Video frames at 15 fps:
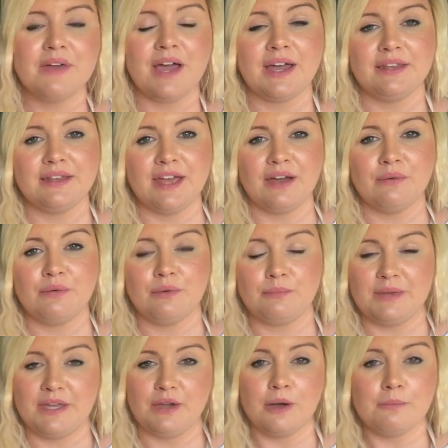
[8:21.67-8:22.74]
and that will
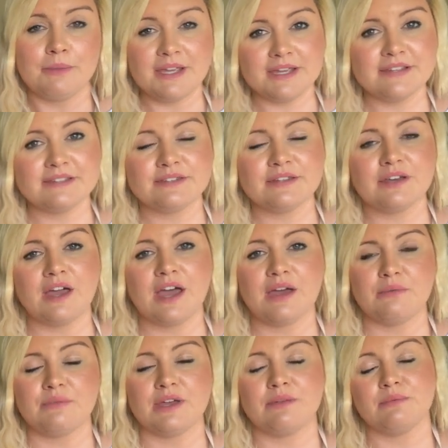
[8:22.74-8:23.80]
be our base,
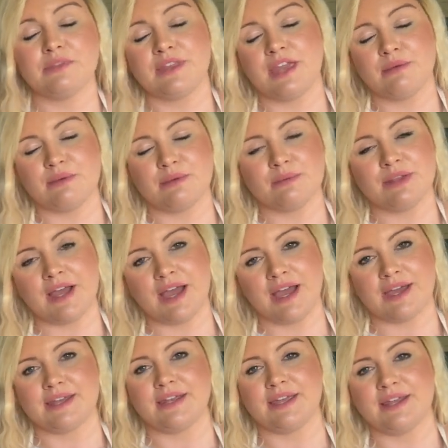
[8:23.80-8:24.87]
and then we will
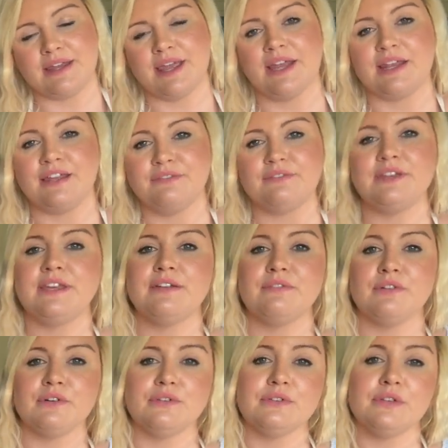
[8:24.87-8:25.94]
add in any
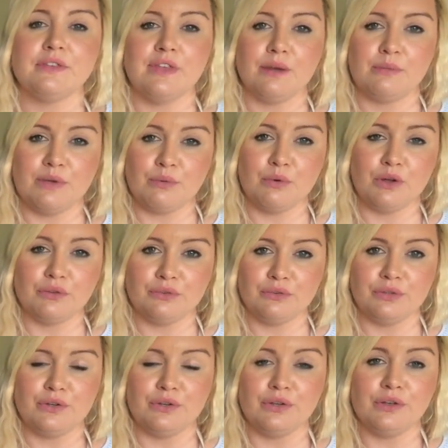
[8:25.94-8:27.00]
flavours that we want
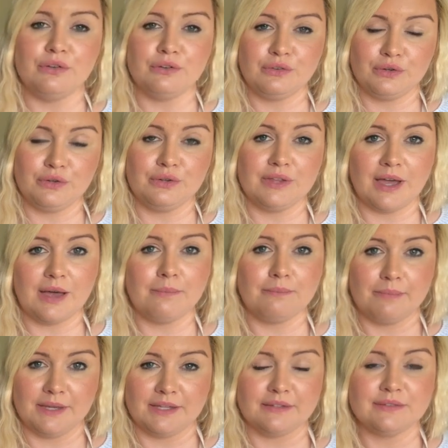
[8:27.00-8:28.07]
to that
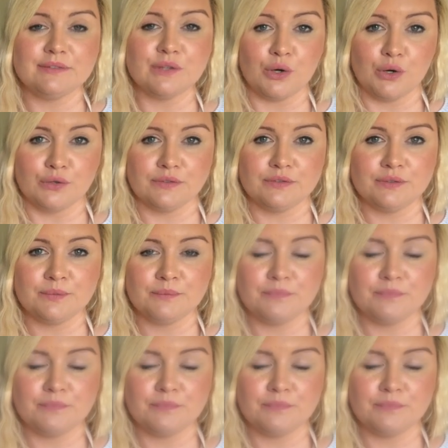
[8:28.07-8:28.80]
base sauce.